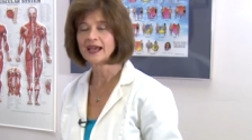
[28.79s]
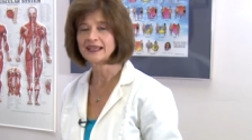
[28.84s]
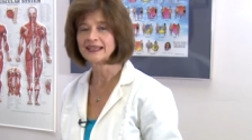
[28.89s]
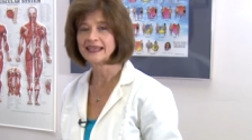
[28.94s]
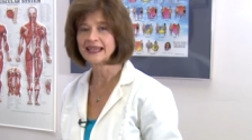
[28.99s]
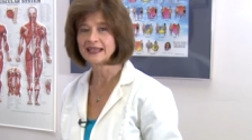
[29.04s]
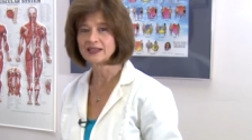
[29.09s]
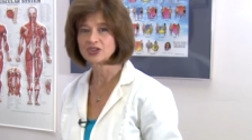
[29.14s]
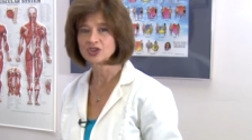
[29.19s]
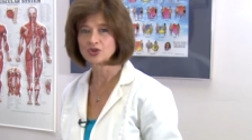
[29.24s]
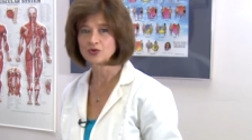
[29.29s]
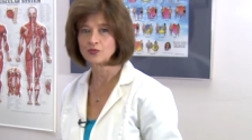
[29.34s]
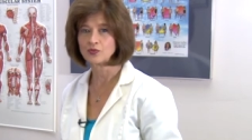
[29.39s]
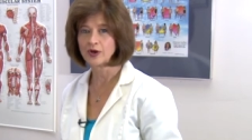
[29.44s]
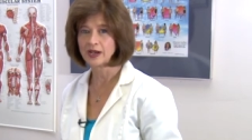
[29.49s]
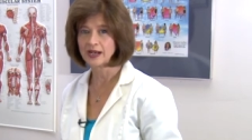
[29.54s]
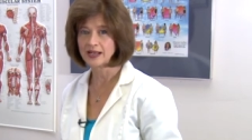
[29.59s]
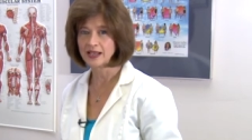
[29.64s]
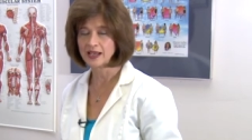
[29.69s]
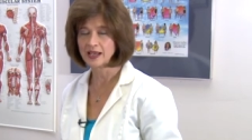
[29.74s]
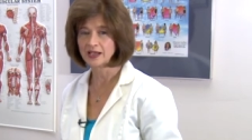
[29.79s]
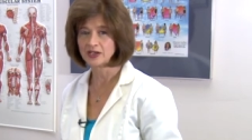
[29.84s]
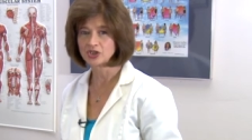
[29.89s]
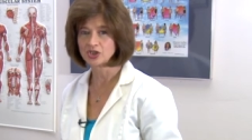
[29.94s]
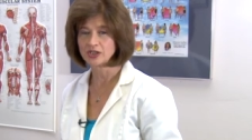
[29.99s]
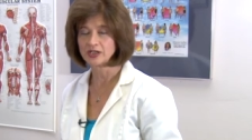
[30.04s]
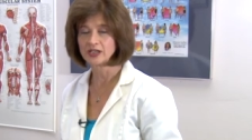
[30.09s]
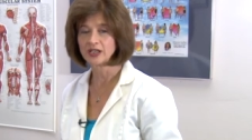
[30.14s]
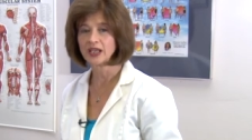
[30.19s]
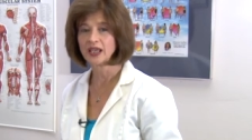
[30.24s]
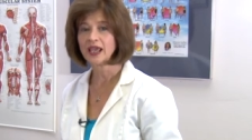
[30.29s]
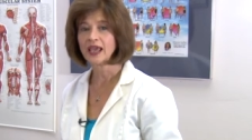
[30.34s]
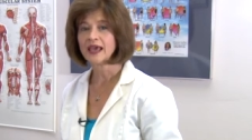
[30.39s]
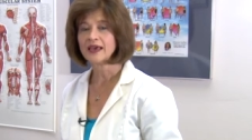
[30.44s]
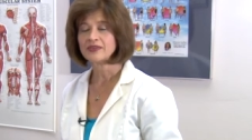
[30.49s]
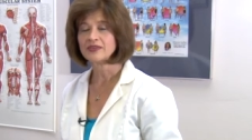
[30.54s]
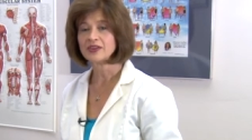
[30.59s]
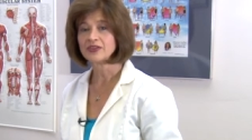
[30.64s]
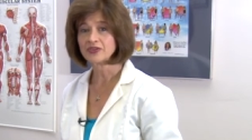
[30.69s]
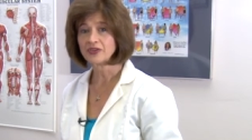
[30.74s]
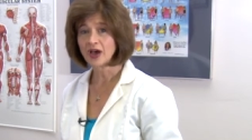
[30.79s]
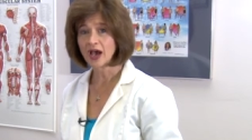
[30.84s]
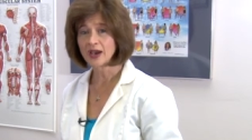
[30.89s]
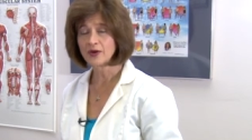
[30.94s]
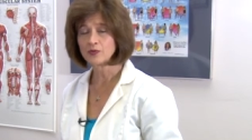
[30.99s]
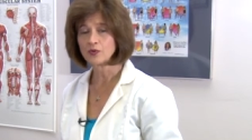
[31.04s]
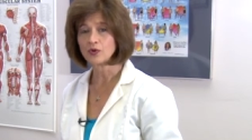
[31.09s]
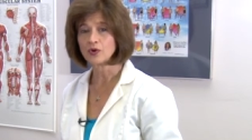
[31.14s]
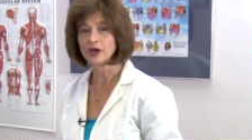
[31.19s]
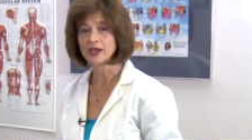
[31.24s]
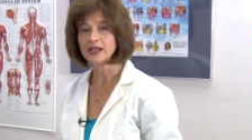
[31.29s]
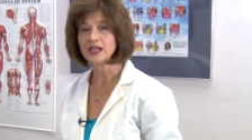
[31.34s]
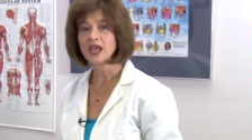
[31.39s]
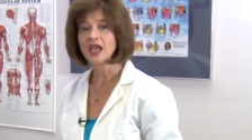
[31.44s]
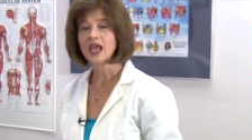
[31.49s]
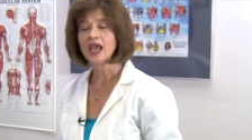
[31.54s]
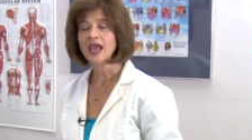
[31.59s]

against radiation. The thyroid